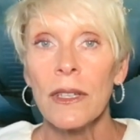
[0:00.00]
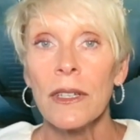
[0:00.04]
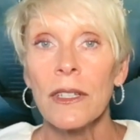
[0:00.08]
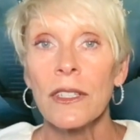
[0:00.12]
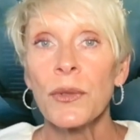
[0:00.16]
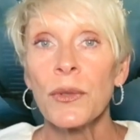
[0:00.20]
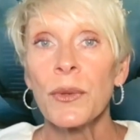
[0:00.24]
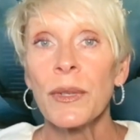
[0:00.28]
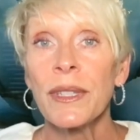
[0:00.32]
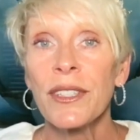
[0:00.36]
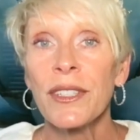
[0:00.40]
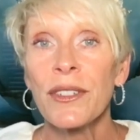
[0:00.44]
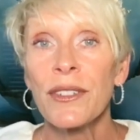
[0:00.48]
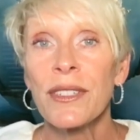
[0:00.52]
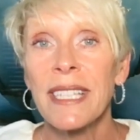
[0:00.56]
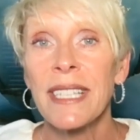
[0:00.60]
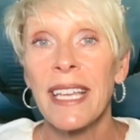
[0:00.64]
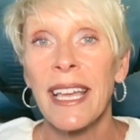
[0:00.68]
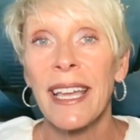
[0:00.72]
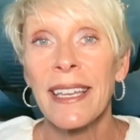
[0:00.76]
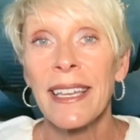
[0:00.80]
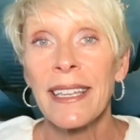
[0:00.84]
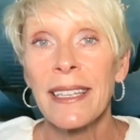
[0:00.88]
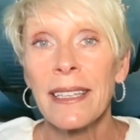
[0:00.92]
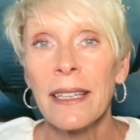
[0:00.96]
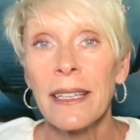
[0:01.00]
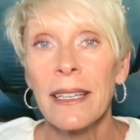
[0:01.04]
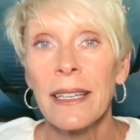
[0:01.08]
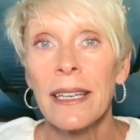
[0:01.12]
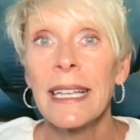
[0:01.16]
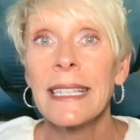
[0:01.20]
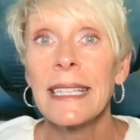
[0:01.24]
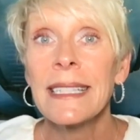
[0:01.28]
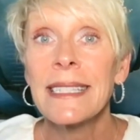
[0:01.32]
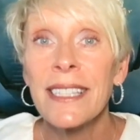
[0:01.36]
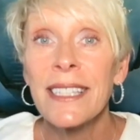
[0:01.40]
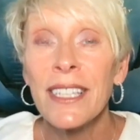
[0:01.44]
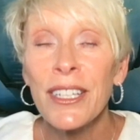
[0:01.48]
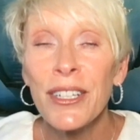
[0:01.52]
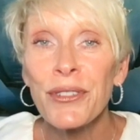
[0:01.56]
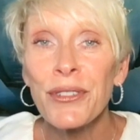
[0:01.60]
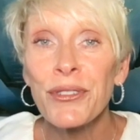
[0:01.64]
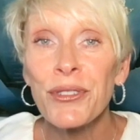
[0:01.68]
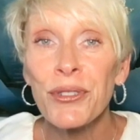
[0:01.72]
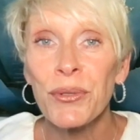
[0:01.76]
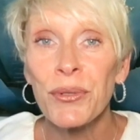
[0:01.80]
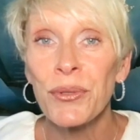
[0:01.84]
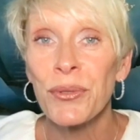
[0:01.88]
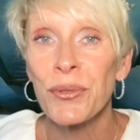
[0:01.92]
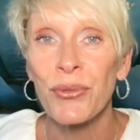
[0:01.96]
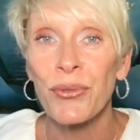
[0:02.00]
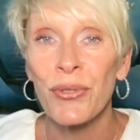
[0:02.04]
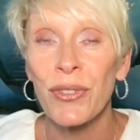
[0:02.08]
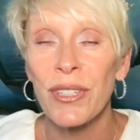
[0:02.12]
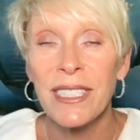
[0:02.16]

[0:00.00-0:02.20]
to what they're saying, it's their truth.